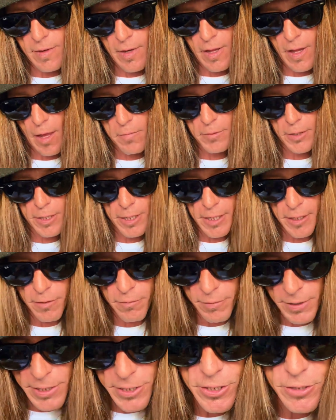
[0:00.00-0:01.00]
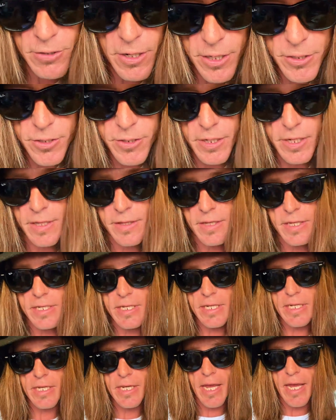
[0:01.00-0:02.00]
I'm looking at a restructuring of the
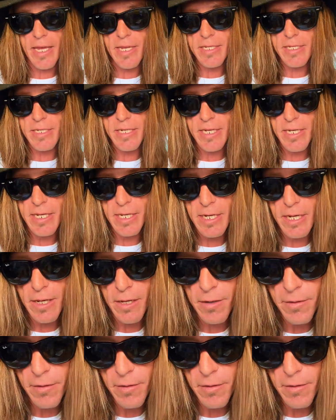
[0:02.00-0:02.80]
DNA is needed.